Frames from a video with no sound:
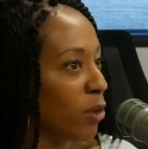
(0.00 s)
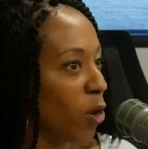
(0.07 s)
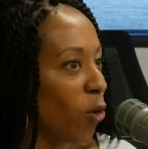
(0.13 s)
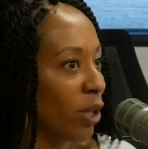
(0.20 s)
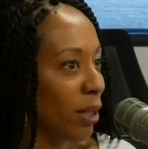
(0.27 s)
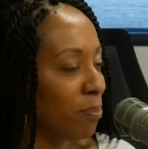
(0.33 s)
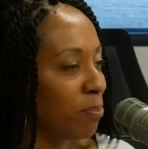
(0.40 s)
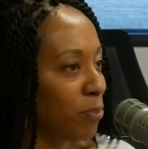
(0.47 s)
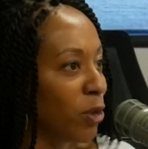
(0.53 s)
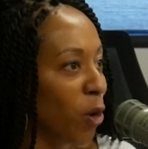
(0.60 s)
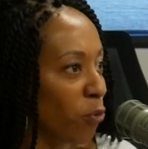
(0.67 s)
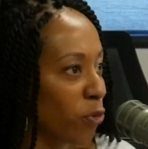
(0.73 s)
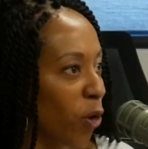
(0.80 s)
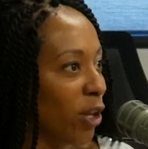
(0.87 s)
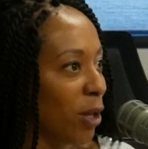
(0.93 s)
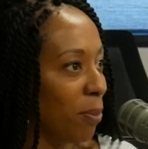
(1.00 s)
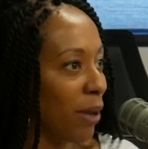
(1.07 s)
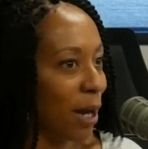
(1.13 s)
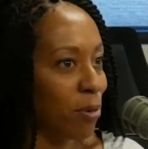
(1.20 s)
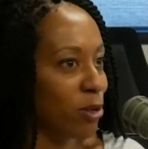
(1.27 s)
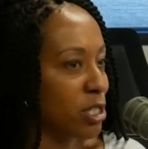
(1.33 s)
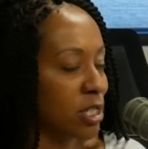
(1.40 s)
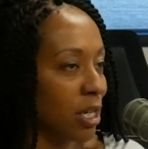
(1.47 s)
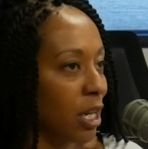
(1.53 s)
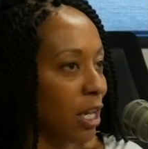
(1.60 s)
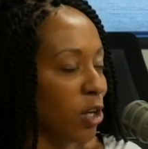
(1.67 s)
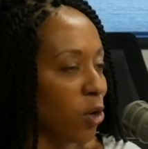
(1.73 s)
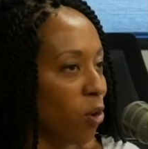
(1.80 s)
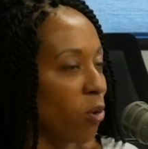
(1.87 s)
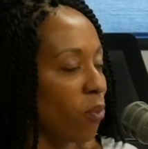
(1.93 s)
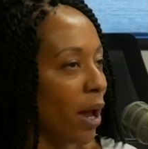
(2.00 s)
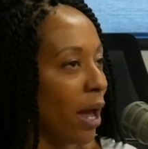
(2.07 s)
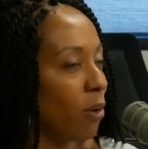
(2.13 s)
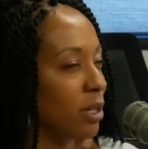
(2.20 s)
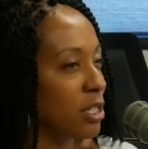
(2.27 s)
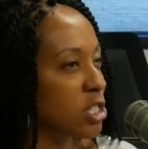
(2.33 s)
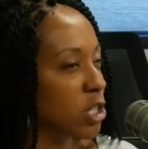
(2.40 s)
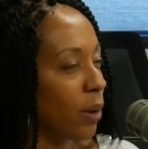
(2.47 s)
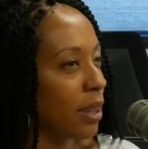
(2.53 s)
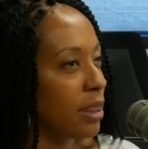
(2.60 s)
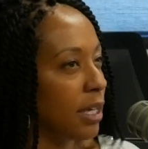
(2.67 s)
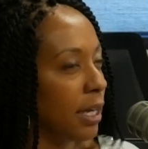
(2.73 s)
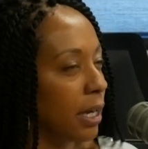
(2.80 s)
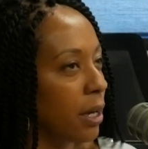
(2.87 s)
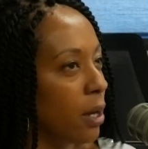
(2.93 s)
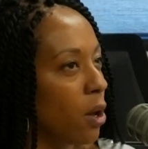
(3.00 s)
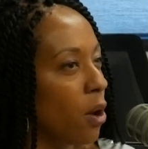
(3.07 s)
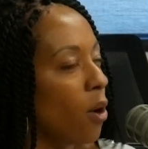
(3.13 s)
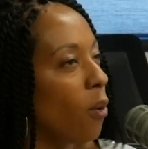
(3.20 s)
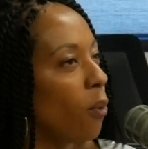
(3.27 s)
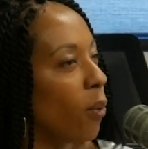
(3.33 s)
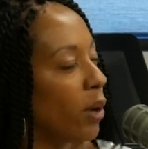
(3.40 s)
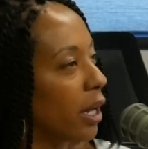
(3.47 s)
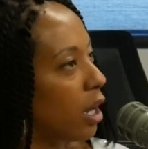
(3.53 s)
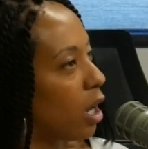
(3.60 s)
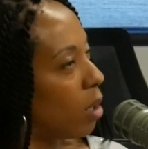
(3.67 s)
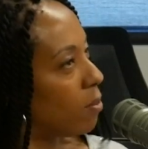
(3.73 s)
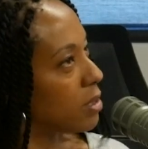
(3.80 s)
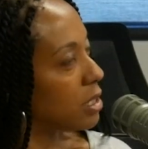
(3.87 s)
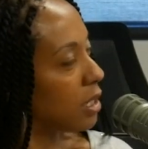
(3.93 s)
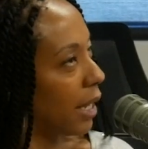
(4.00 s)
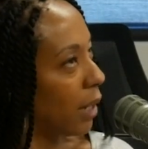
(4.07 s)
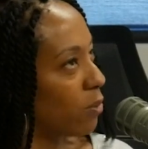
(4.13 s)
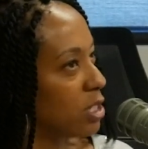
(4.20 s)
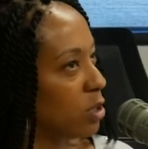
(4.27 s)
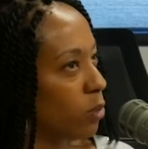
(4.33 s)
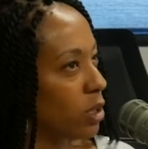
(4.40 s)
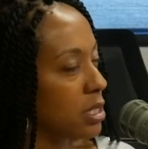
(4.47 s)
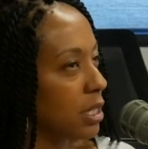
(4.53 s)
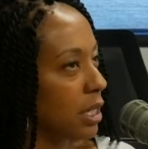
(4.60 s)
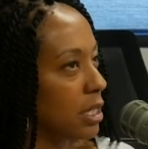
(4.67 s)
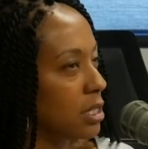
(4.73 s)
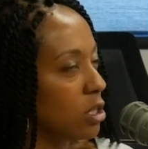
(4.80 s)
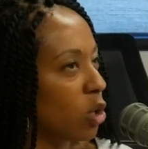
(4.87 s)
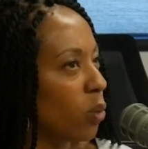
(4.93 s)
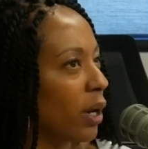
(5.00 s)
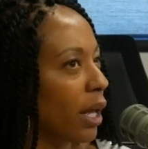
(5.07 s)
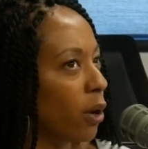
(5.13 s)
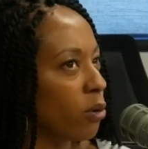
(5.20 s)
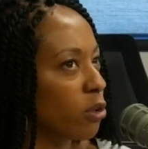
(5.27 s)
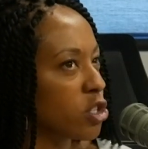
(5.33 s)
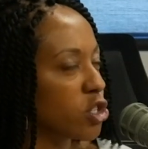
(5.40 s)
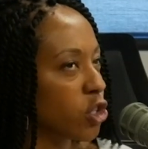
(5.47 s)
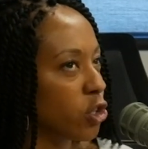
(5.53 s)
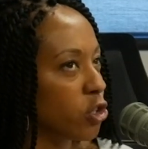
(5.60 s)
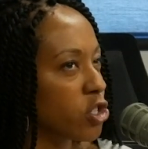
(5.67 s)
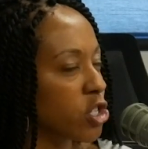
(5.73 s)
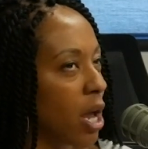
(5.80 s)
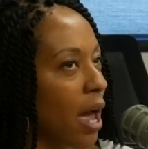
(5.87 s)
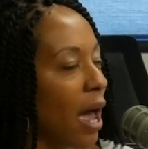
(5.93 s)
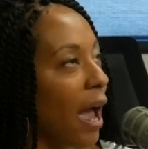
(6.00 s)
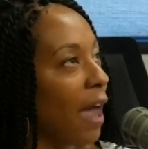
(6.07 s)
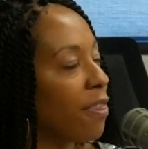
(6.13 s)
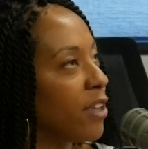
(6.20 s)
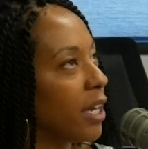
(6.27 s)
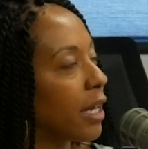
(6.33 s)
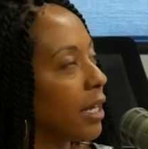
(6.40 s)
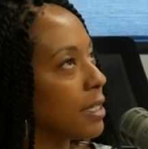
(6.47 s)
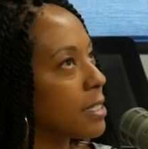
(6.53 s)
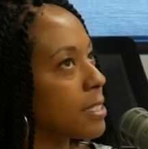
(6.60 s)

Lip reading: the only Black person, around. And so I think when it comes to like when someone says, when I go to church, I think